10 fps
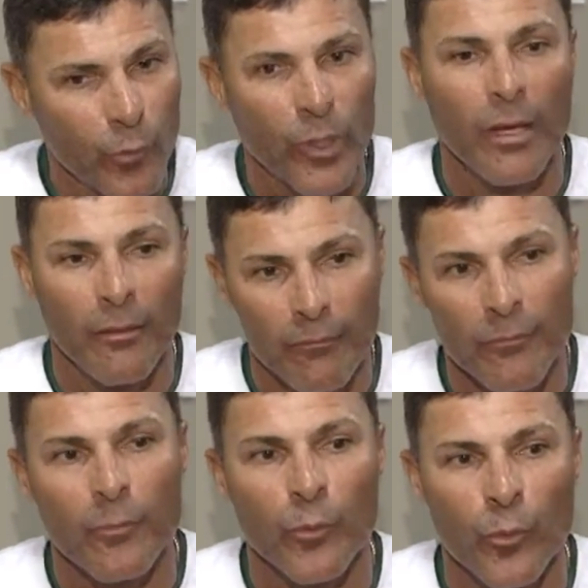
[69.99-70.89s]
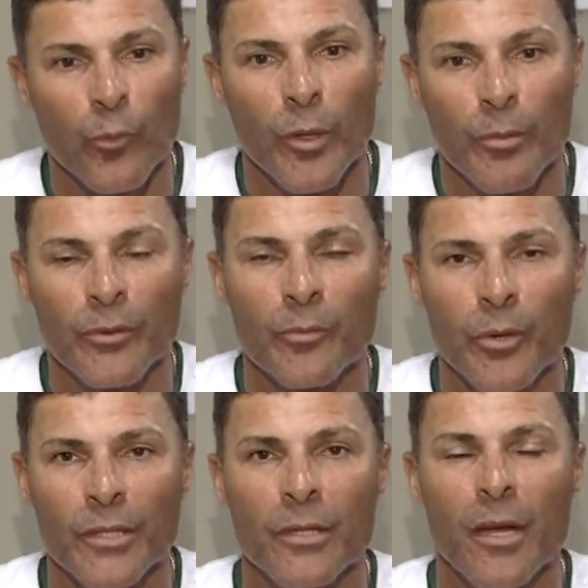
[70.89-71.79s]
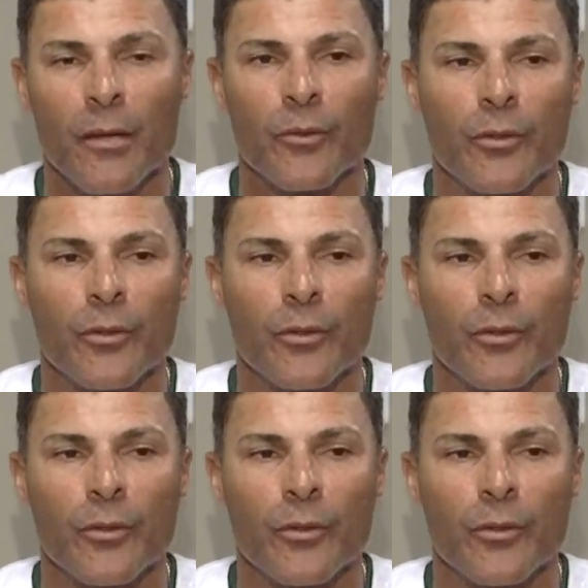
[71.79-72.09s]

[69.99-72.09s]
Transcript: we we put some pressure on it,